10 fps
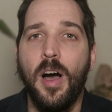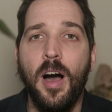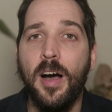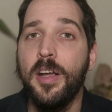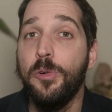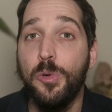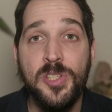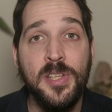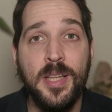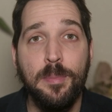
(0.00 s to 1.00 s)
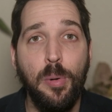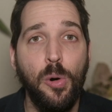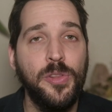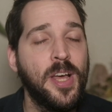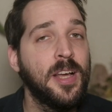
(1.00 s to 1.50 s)
I recently
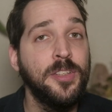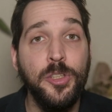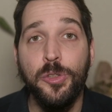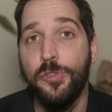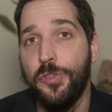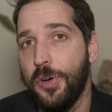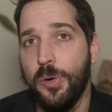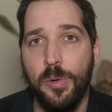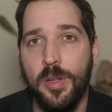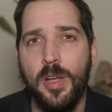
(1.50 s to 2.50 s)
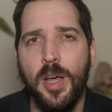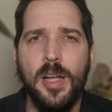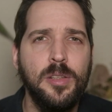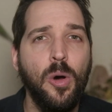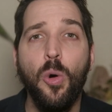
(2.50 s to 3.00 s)
bought a new phone
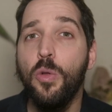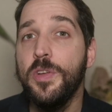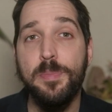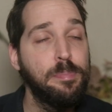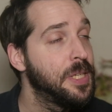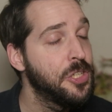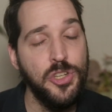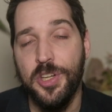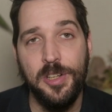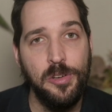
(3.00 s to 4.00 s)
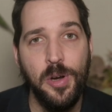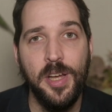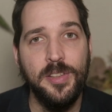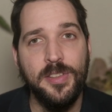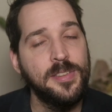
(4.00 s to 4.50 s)
and all was peachy and
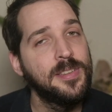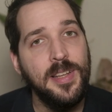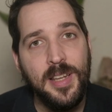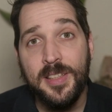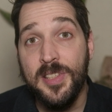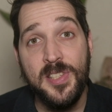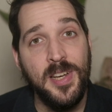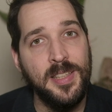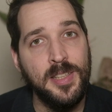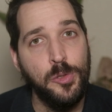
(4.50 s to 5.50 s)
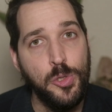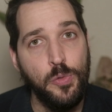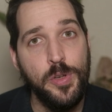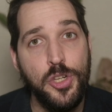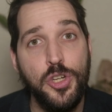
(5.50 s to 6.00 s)
great until I decided to
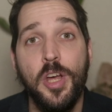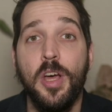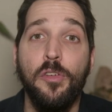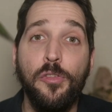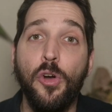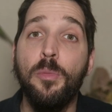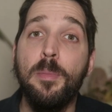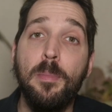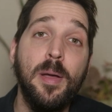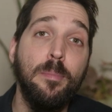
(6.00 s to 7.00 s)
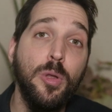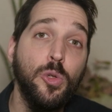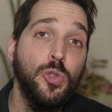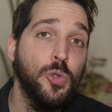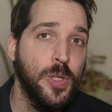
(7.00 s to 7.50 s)
switch from my
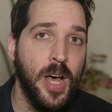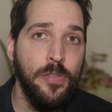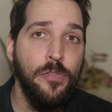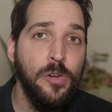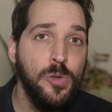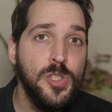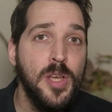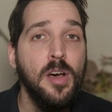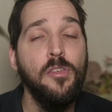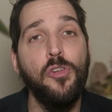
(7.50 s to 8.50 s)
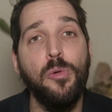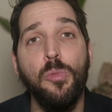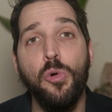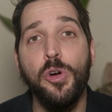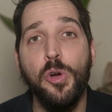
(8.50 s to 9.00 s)
Bluetooth headphones for
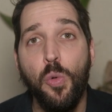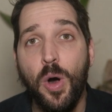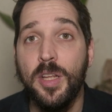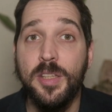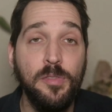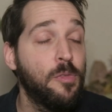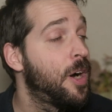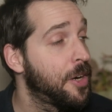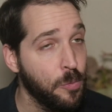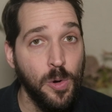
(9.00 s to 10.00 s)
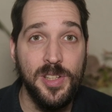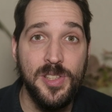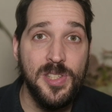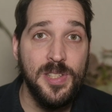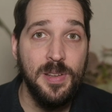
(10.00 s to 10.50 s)
more quality wired
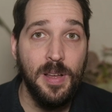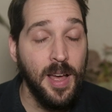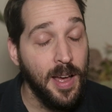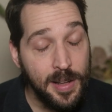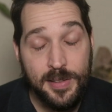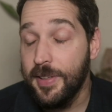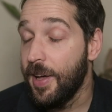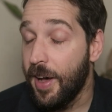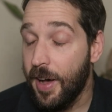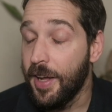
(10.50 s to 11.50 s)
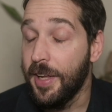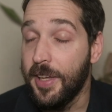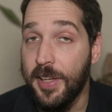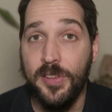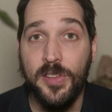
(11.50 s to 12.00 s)
ones. And I
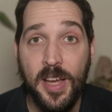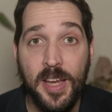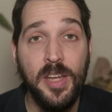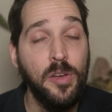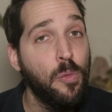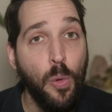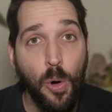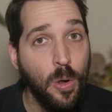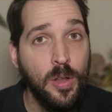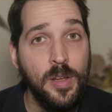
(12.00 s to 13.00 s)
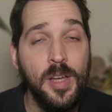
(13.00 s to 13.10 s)
hit a wall.